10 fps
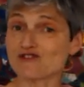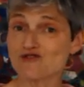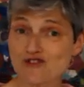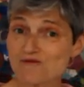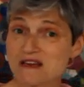And
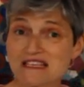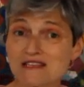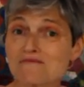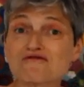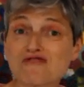you could meet
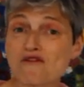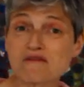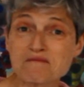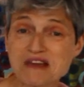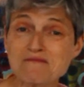some
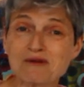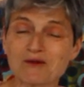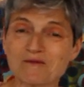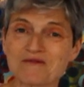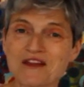foreign
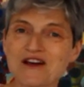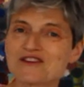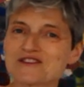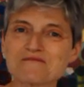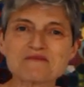people,
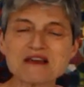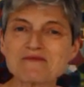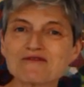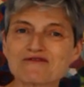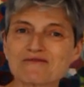some
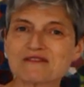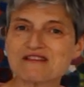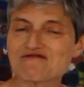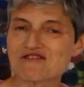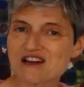people from
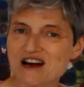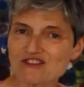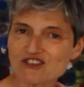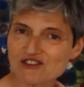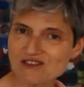different
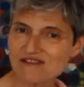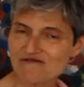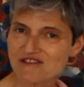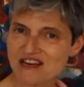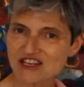cultures,
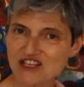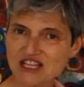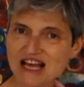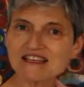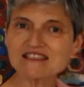different
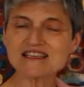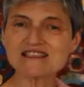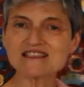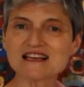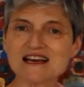nationalities.